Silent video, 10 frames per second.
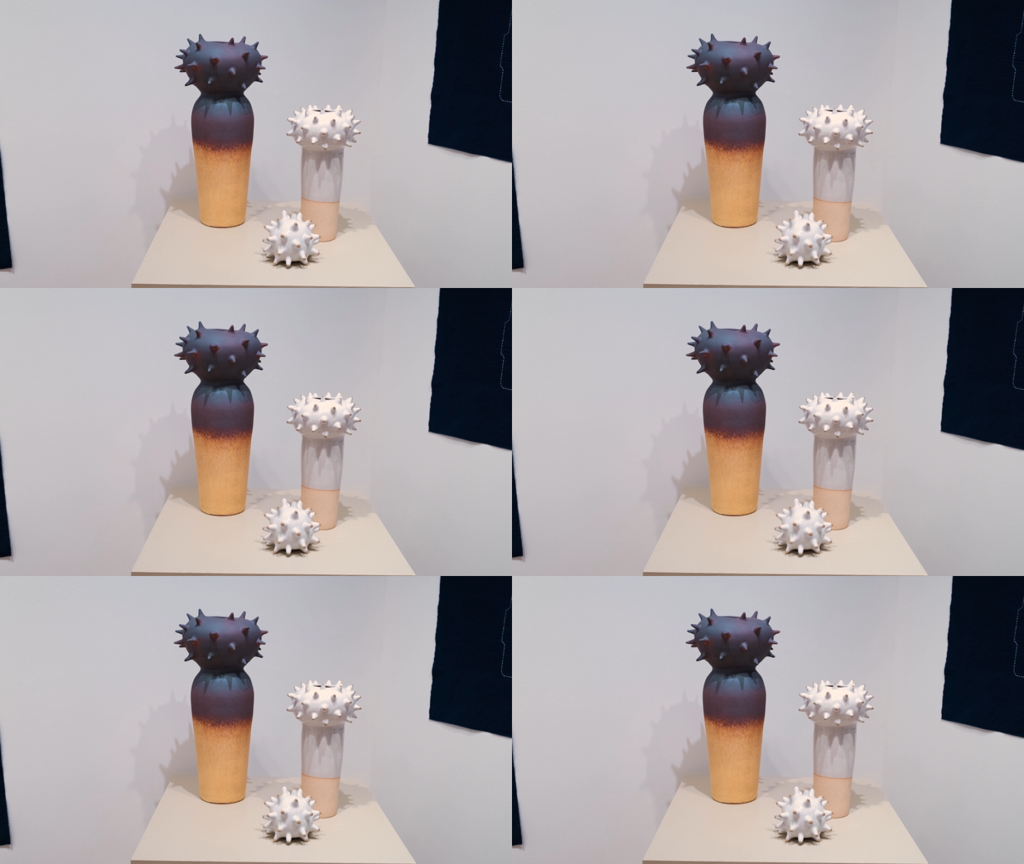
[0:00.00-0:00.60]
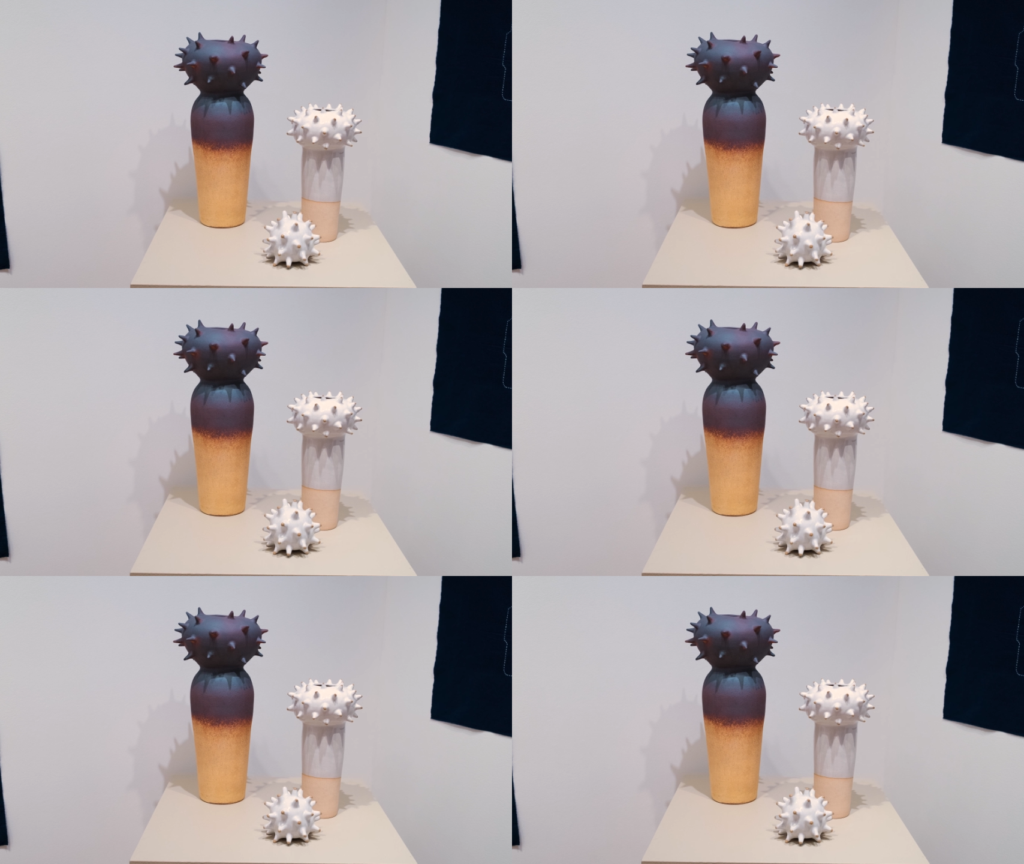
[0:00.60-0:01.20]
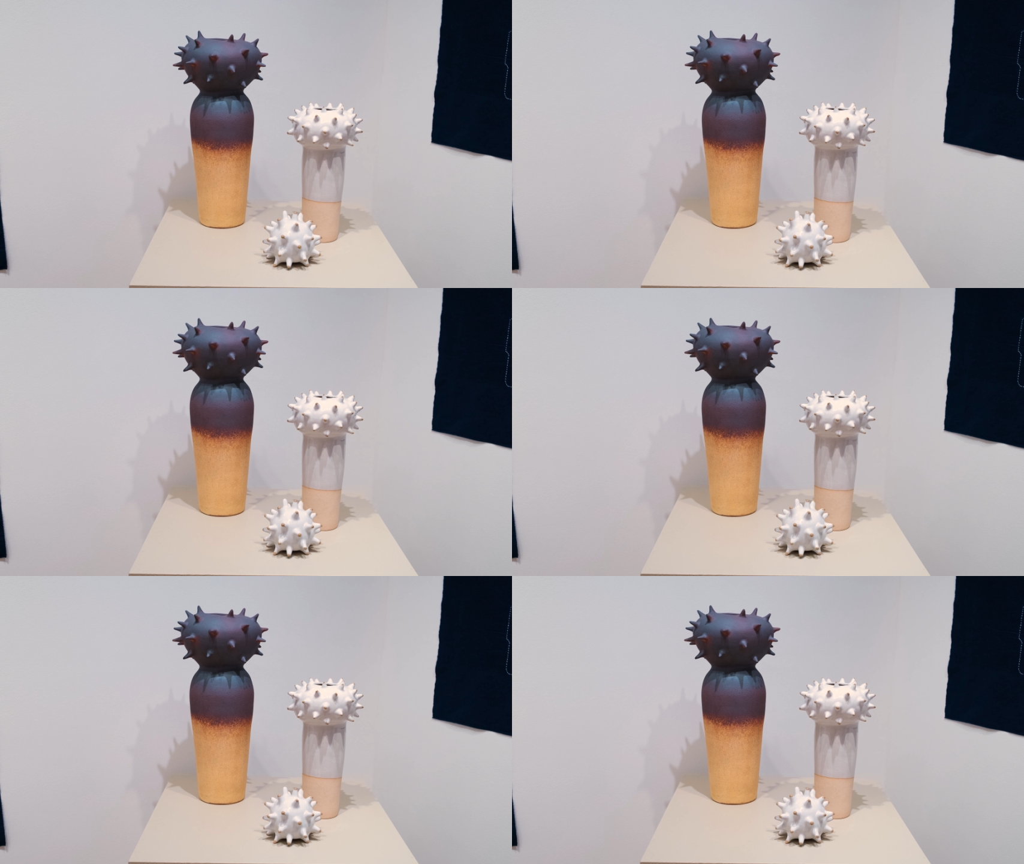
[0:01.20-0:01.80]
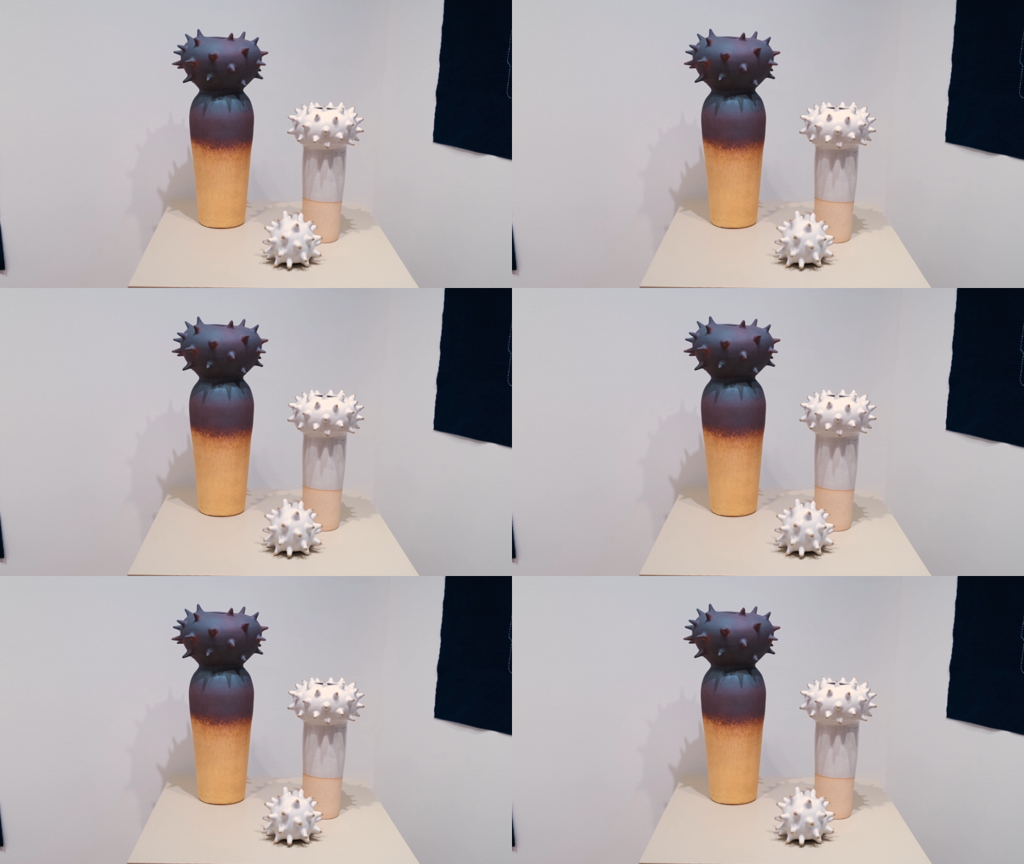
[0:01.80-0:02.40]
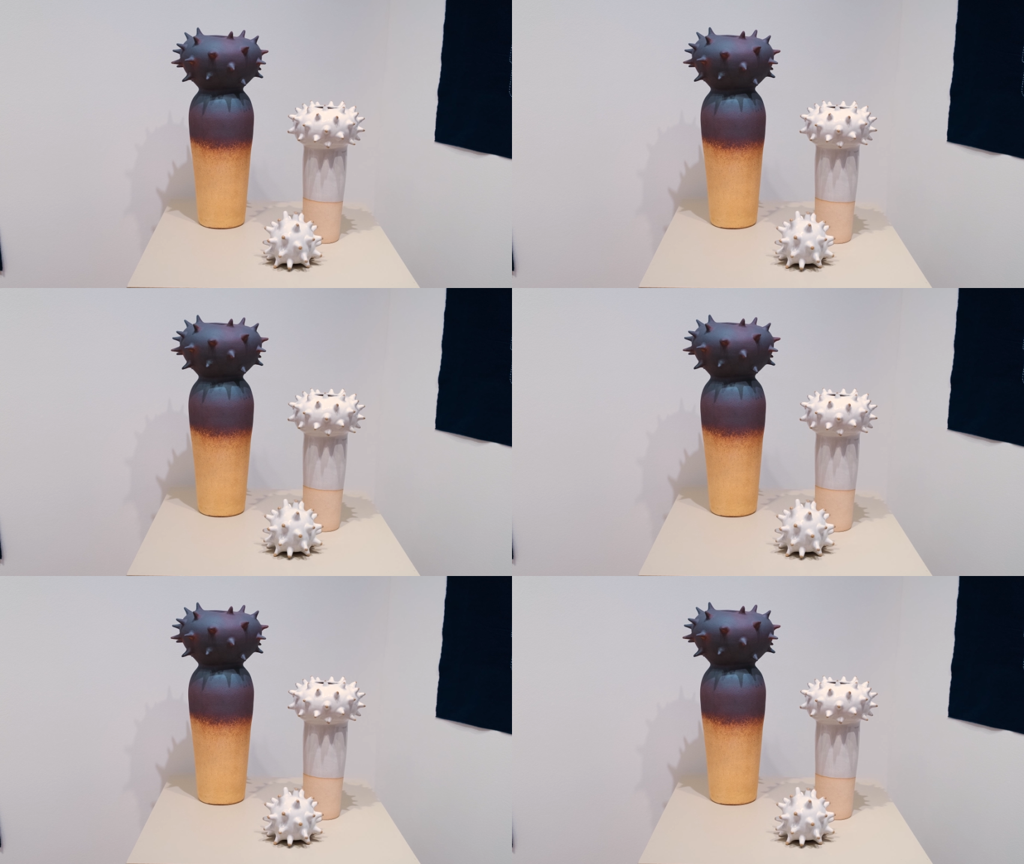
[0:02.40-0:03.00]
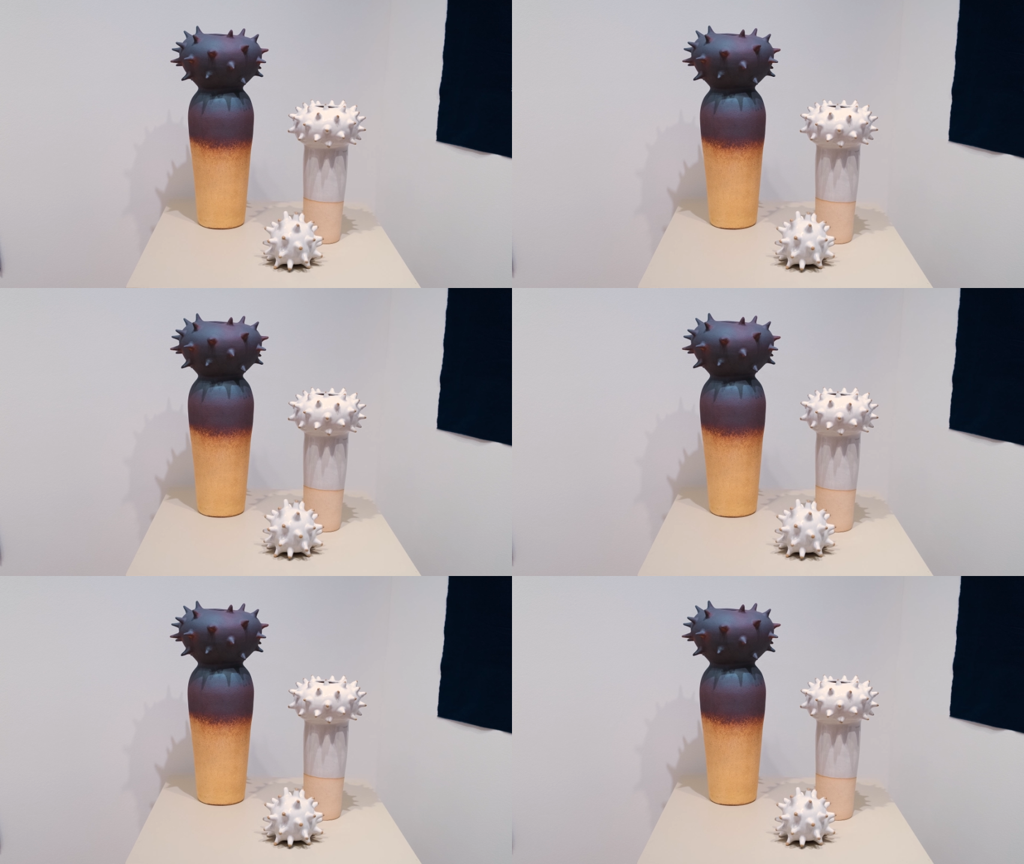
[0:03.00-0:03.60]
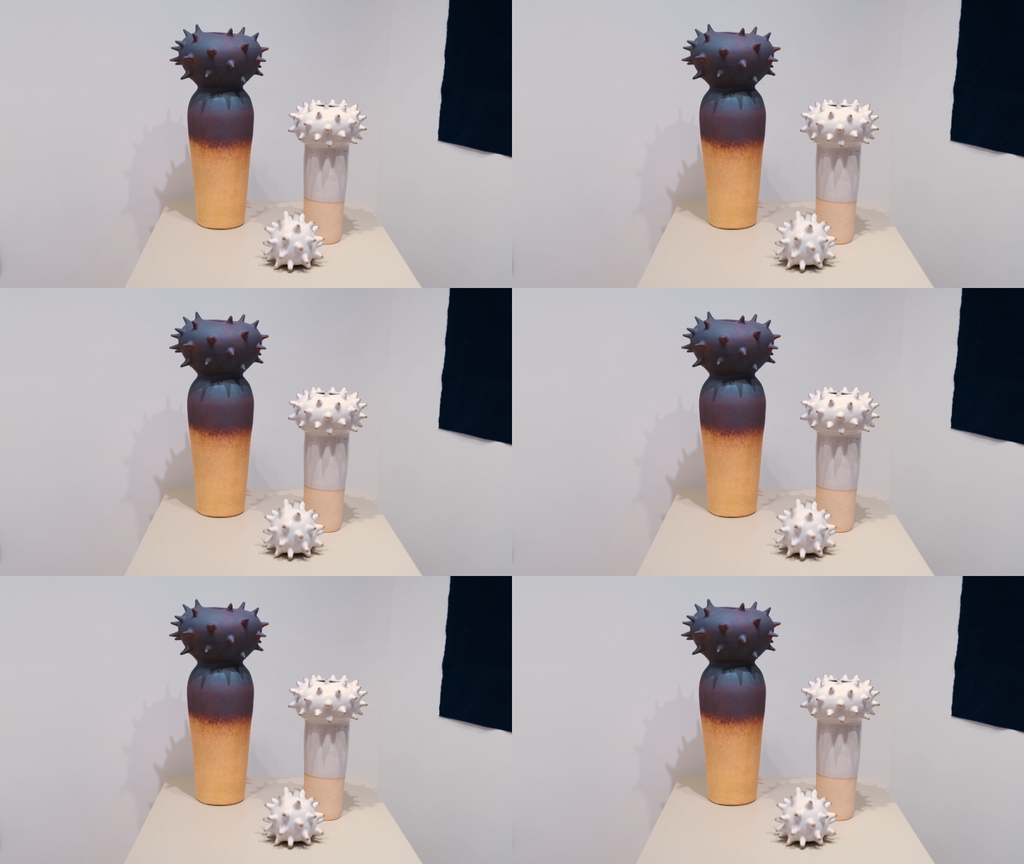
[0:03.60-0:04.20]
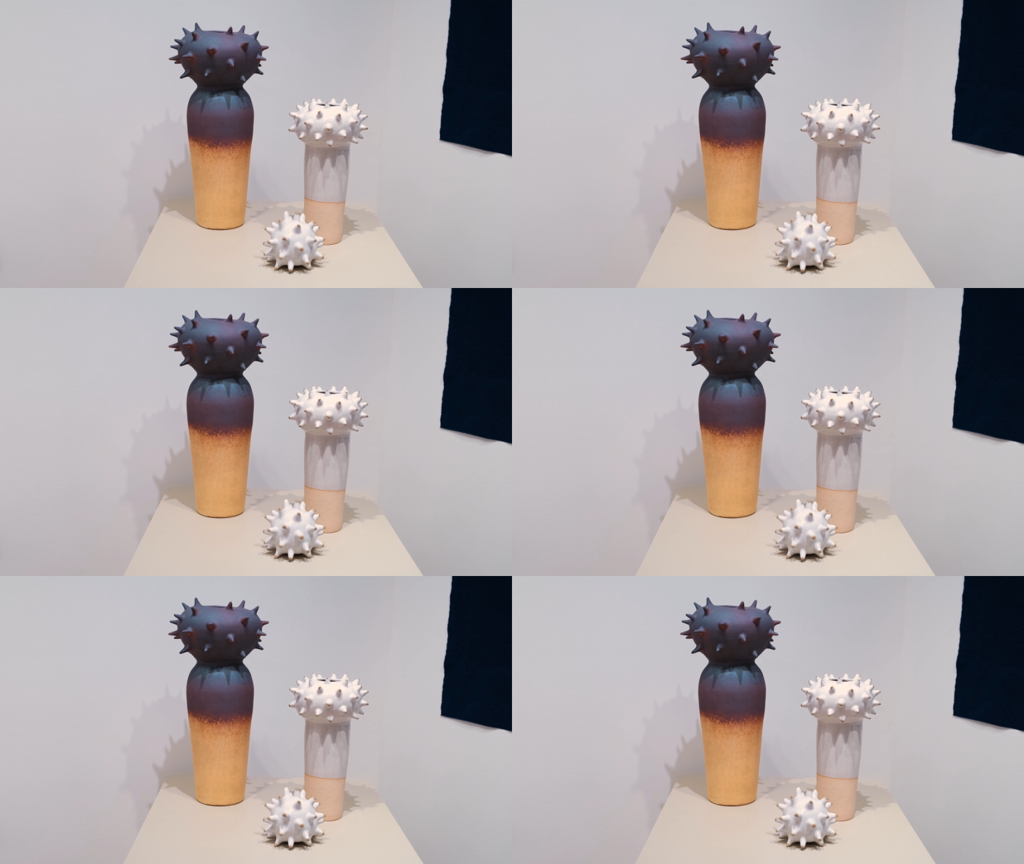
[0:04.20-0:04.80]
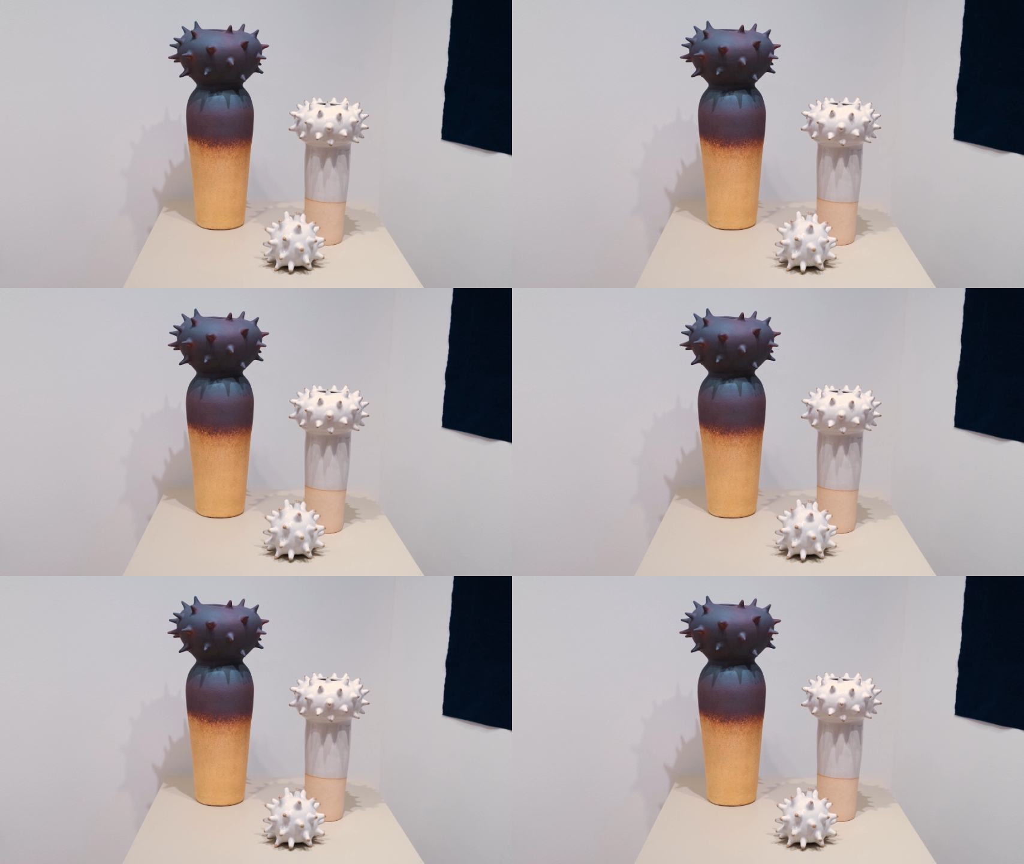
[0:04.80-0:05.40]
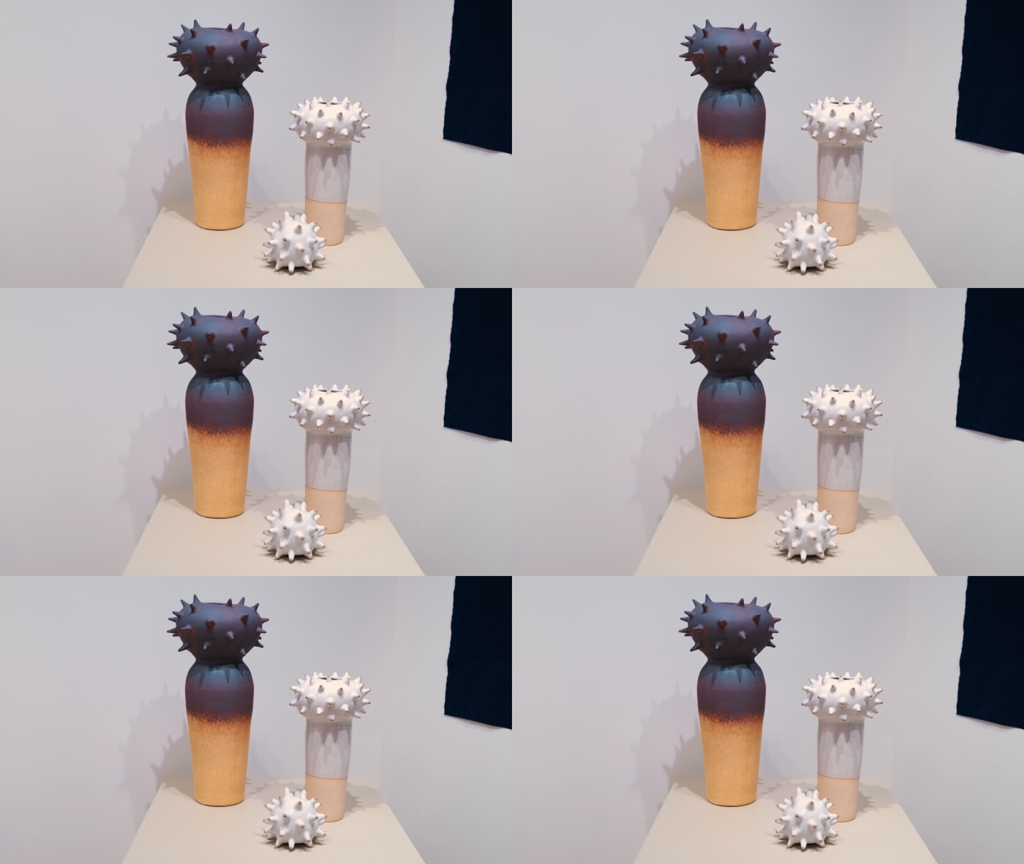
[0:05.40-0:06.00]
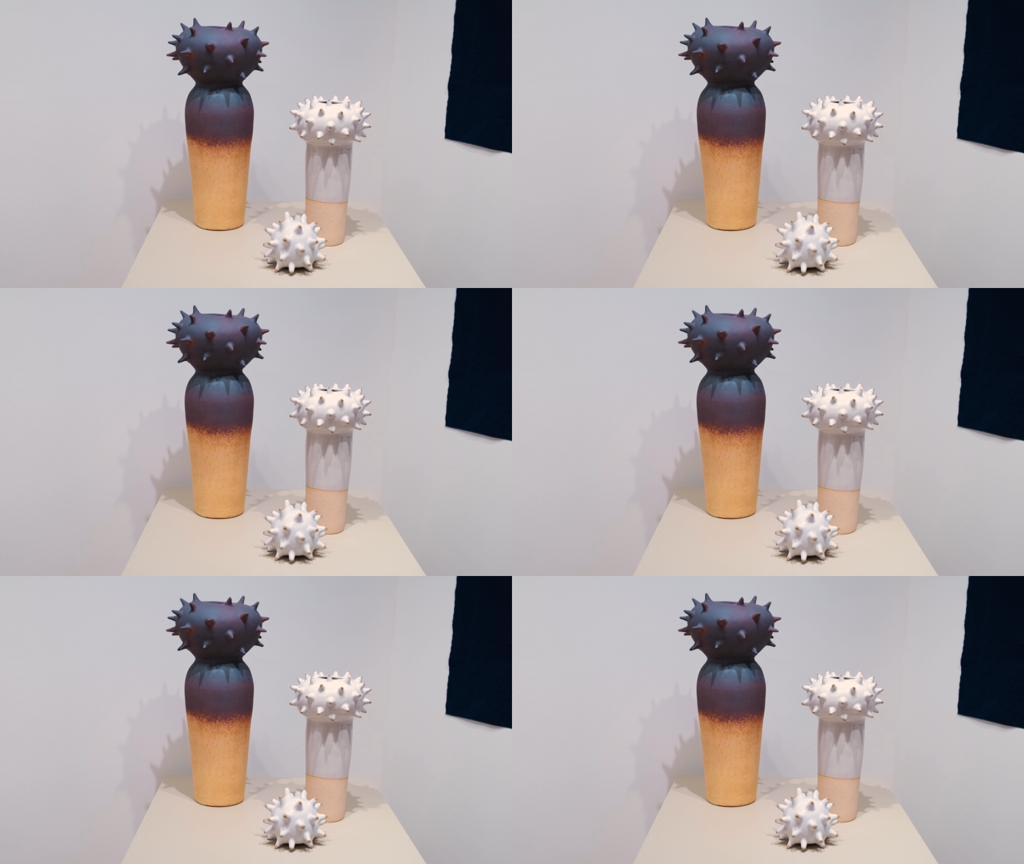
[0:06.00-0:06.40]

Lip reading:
No face is visible, so there are no lips to read.